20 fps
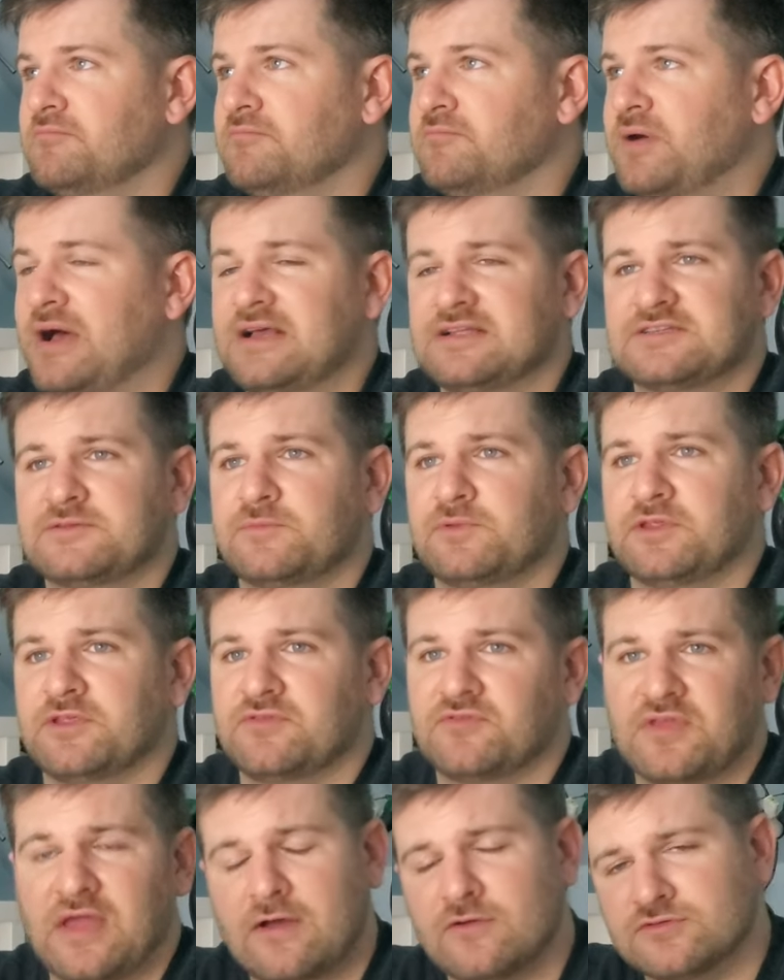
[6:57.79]
possibly
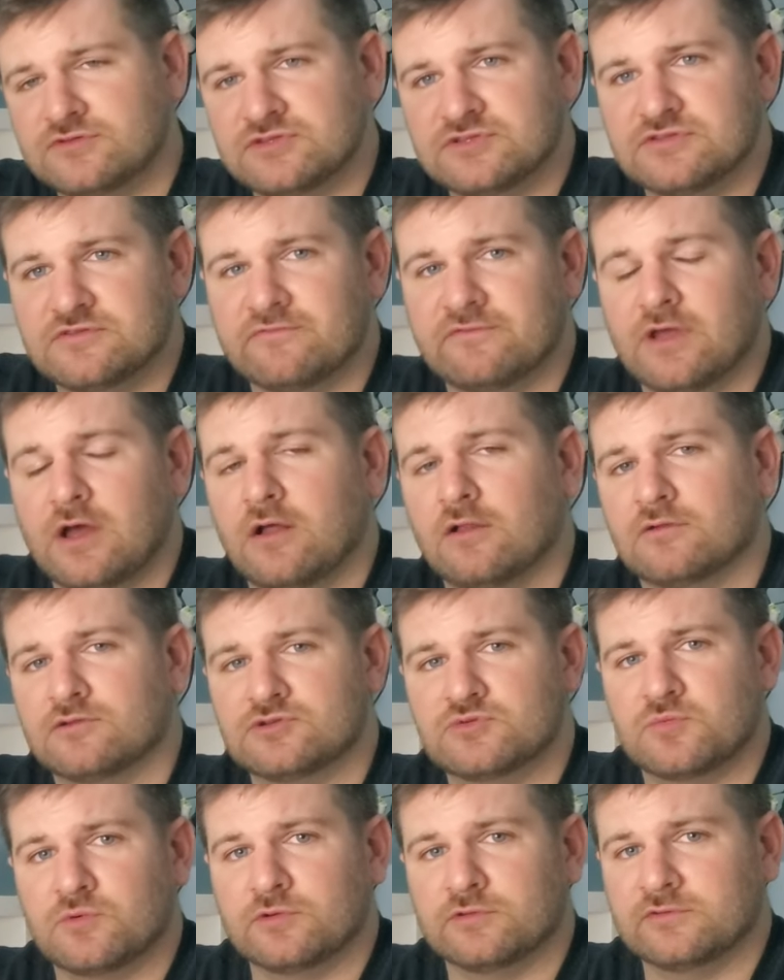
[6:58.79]
thousands of
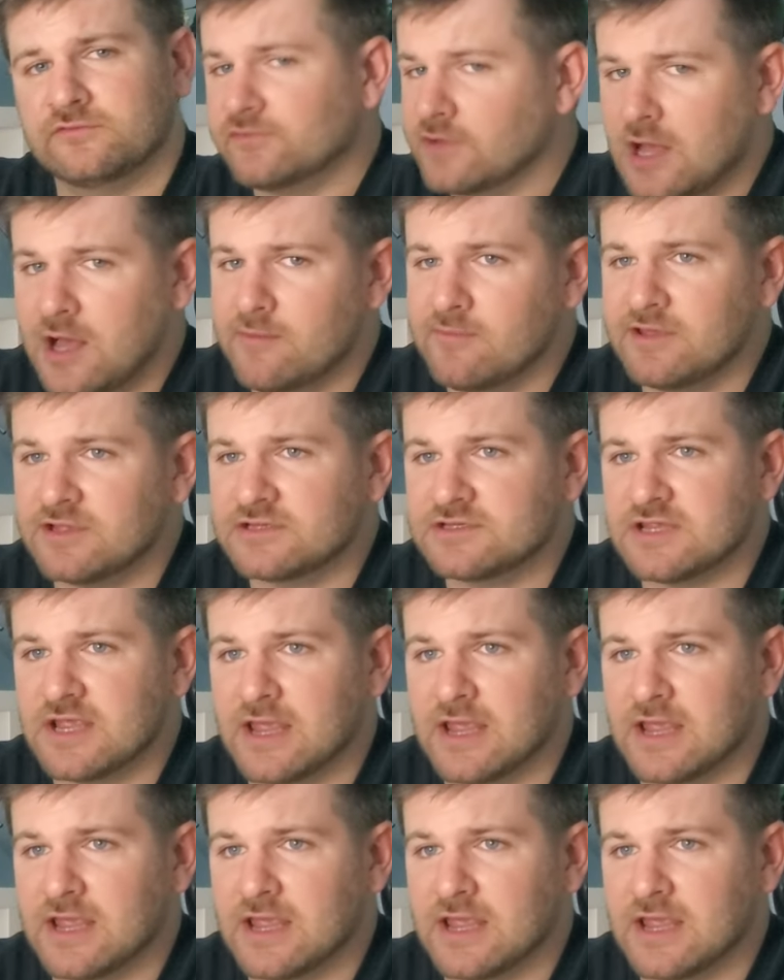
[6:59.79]
dollars worth of comics